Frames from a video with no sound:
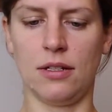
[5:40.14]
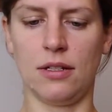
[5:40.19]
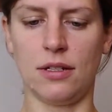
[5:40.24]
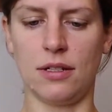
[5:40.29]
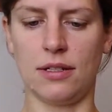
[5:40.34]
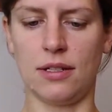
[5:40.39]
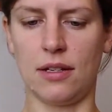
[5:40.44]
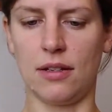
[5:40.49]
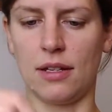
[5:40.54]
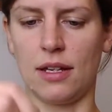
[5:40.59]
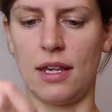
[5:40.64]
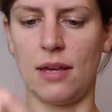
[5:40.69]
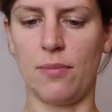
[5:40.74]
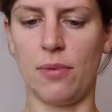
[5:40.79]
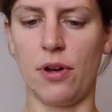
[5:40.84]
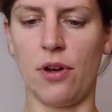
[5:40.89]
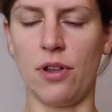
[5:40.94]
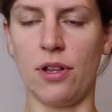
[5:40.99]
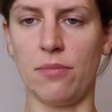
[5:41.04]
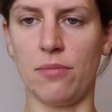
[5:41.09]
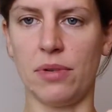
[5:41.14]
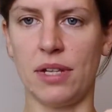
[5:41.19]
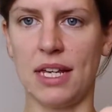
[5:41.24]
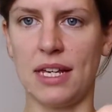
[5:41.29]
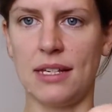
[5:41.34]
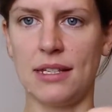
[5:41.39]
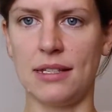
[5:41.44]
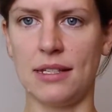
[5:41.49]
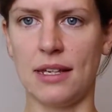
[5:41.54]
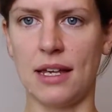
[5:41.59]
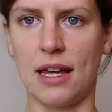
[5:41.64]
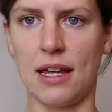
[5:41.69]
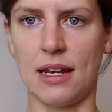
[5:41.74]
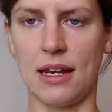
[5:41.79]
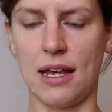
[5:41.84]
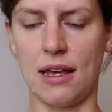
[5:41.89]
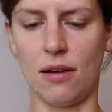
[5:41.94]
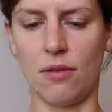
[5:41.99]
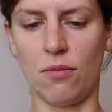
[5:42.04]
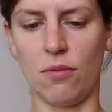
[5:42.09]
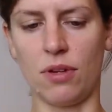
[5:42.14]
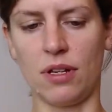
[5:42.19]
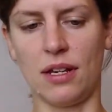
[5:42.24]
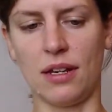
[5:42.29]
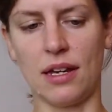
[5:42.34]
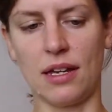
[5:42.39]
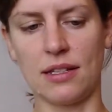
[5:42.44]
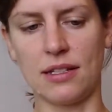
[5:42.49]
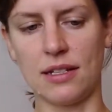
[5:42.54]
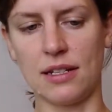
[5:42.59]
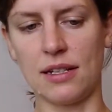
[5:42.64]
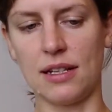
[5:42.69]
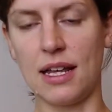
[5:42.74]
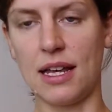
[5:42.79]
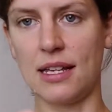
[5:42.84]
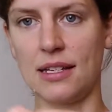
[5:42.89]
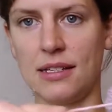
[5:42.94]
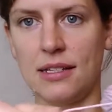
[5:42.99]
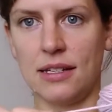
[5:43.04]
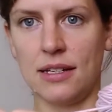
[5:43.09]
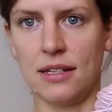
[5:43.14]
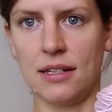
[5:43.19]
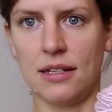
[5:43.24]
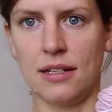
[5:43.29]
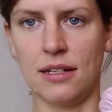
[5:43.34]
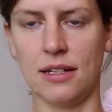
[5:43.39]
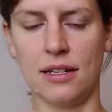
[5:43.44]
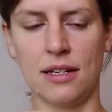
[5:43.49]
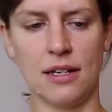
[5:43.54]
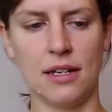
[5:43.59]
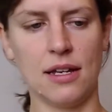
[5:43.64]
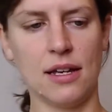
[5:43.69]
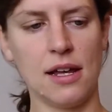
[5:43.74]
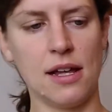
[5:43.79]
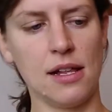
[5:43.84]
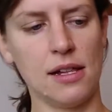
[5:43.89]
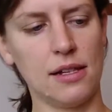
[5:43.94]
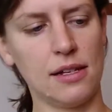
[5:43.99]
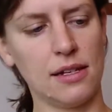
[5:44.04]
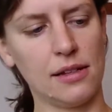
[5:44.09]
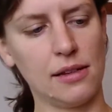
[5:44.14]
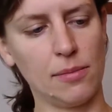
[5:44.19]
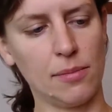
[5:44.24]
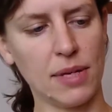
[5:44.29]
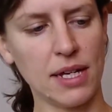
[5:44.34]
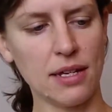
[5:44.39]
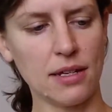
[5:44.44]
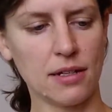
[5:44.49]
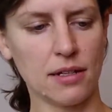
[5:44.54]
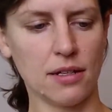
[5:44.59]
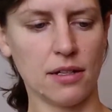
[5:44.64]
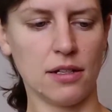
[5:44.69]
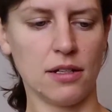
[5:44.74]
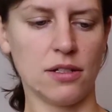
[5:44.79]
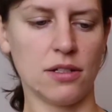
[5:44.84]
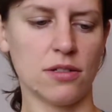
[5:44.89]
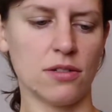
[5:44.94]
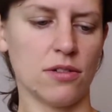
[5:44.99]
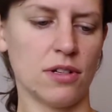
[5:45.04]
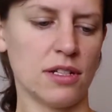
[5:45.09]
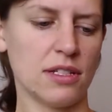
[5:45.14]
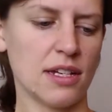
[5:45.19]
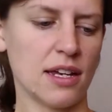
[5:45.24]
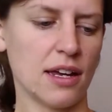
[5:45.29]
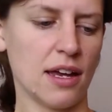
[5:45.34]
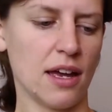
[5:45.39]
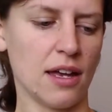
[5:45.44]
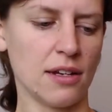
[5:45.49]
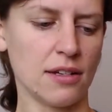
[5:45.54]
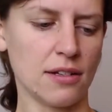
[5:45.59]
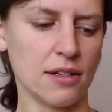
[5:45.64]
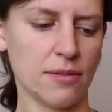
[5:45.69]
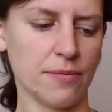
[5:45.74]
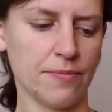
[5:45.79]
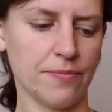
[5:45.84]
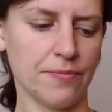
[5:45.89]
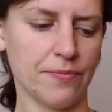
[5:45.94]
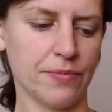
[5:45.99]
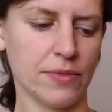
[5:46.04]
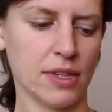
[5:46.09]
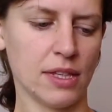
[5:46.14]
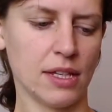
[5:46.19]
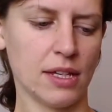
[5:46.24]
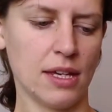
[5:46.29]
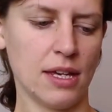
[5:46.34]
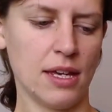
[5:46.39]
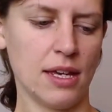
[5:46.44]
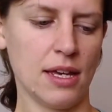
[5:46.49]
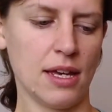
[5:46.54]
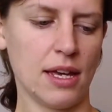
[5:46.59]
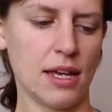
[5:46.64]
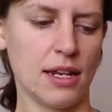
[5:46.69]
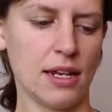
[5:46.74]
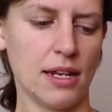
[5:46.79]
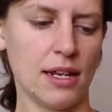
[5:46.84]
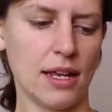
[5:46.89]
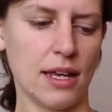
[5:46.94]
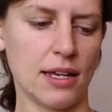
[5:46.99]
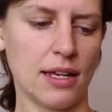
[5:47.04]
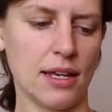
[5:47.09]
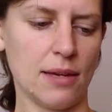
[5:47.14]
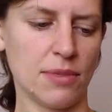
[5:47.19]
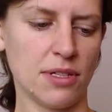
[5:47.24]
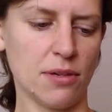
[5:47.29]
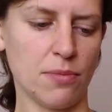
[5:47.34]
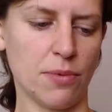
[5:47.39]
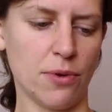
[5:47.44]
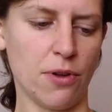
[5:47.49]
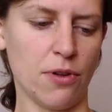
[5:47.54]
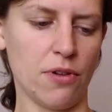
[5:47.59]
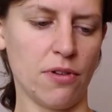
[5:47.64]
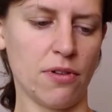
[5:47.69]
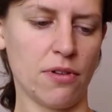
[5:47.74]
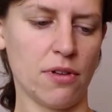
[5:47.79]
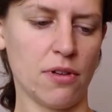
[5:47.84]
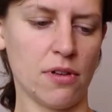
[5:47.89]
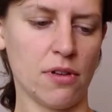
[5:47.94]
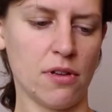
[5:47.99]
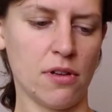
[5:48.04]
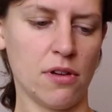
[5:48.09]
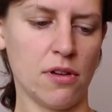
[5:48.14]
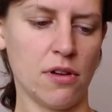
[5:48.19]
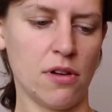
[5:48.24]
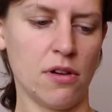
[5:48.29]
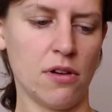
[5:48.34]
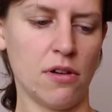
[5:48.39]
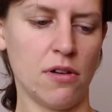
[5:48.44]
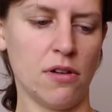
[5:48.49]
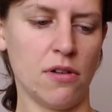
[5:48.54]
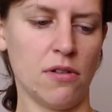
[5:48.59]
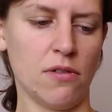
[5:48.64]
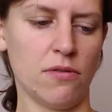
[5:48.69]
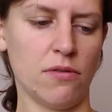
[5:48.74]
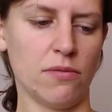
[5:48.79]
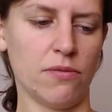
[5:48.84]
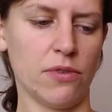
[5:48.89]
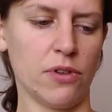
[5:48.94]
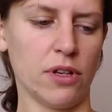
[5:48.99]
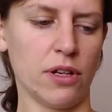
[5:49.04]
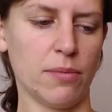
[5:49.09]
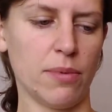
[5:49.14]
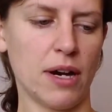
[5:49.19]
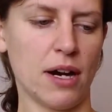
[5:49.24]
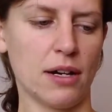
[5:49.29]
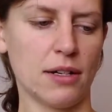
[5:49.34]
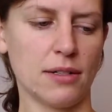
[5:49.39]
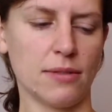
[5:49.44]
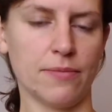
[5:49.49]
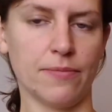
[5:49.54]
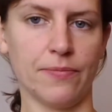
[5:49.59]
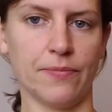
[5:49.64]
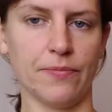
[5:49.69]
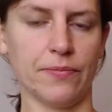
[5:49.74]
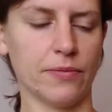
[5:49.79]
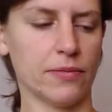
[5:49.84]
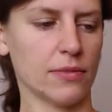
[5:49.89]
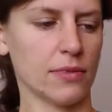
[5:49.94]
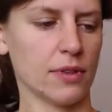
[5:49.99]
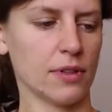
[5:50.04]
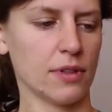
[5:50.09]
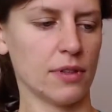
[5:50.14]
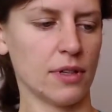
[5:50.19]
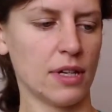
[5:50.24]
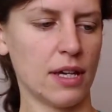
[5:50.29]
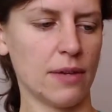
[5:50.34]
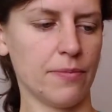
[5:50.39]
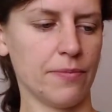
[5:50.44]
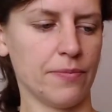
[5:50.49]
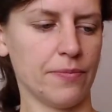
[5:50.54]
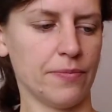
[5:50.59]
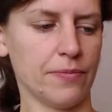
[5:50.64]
just to keep it all in place, and then when you get to the last little bit, you're just going to tuck it under, and then that keeps your ball from falling apart. Okay,